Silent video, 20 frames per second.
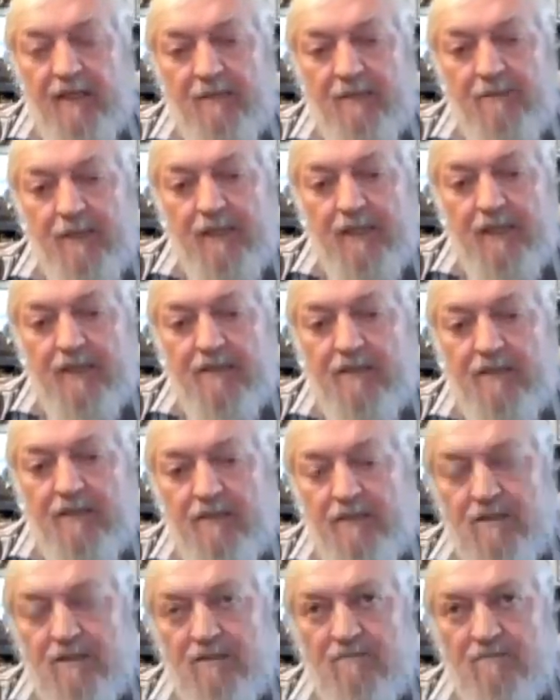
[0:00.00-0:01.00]
But in,
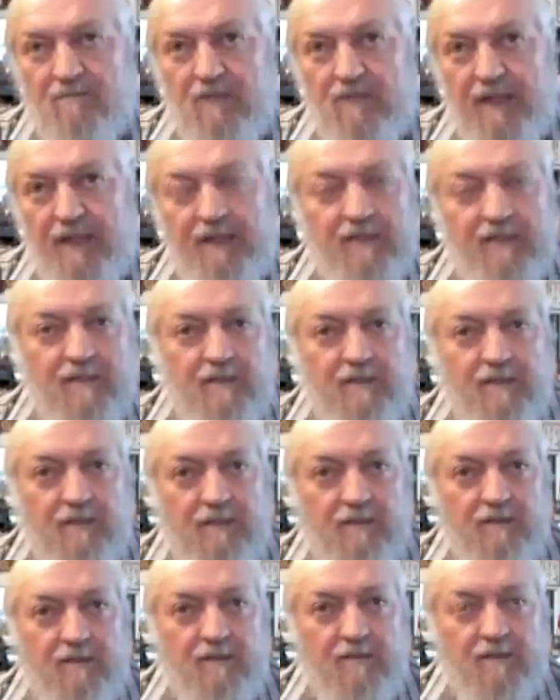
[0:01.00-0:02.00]
I think it was
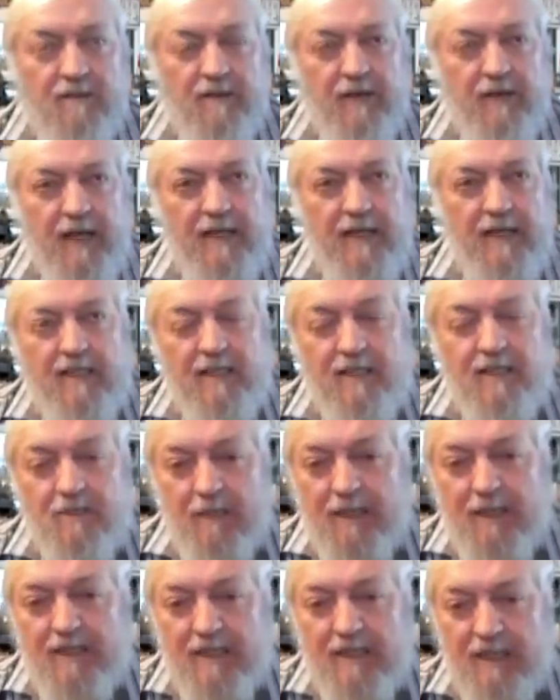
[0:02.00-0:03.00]

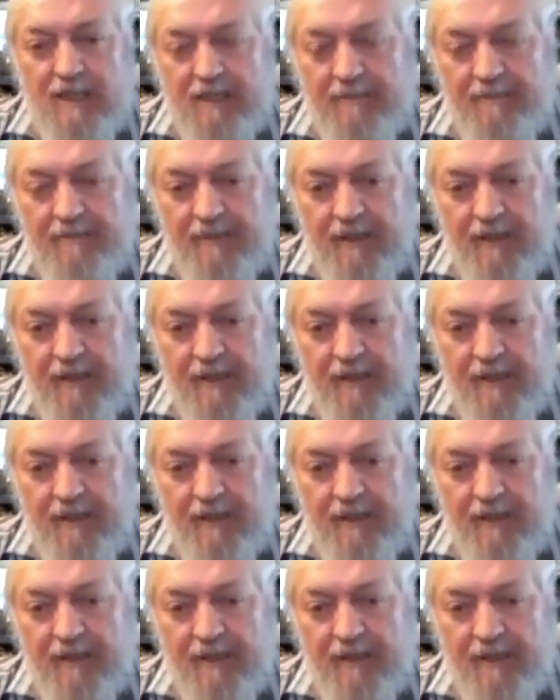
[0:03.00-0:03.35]
1920,